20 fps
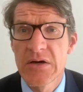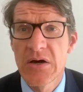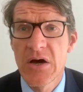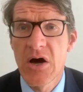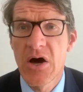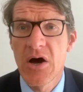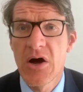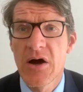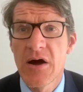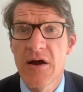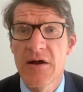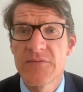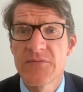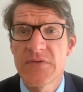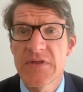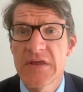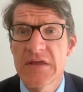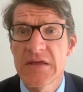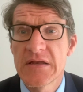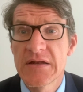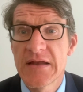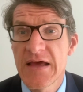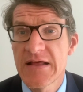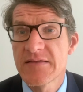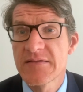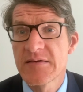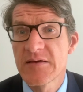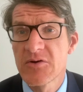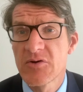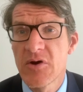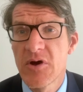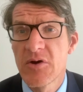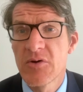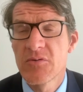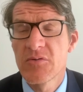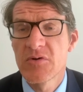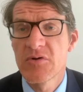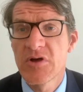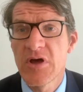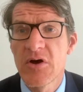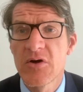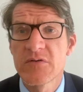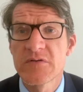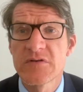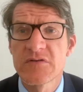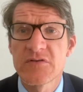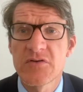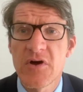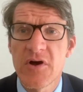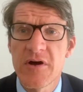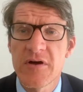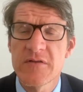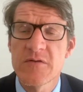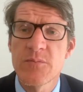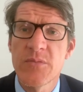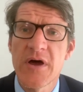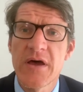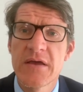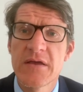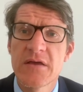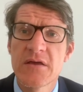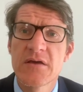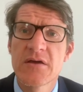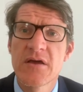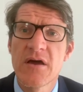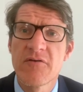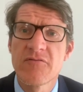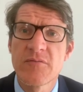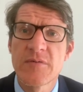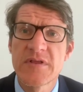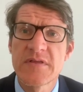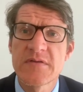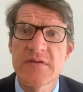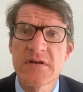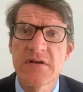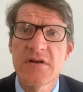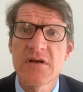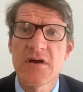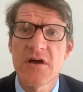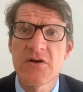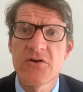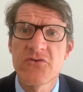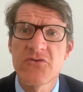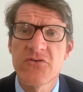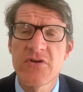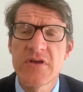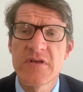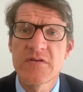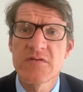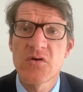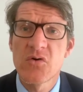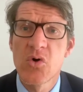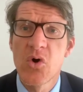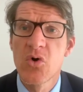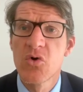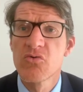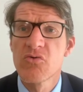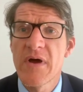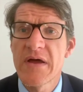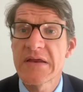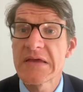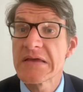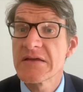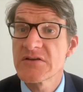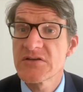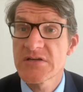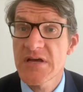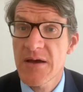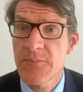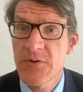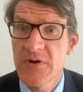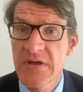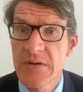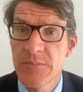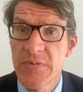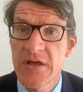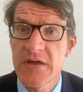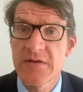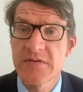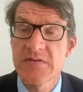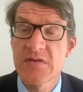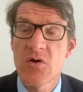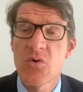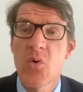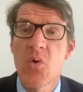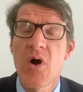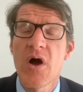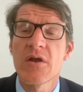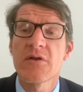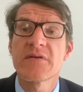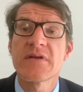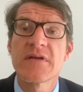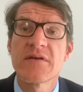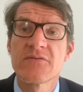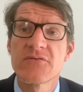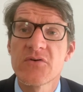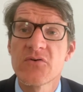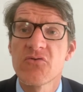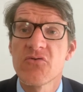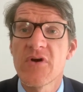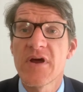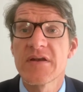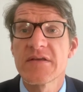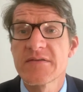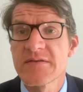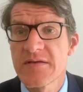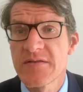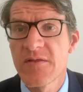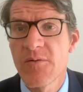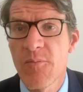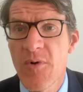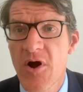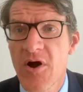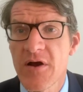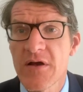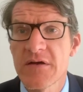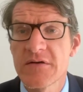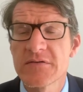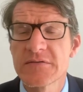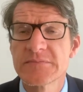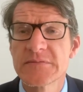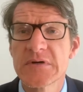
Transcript: Are the net zero goals and targets by governments and countries already in jeopardy because the quality of the credits in the market.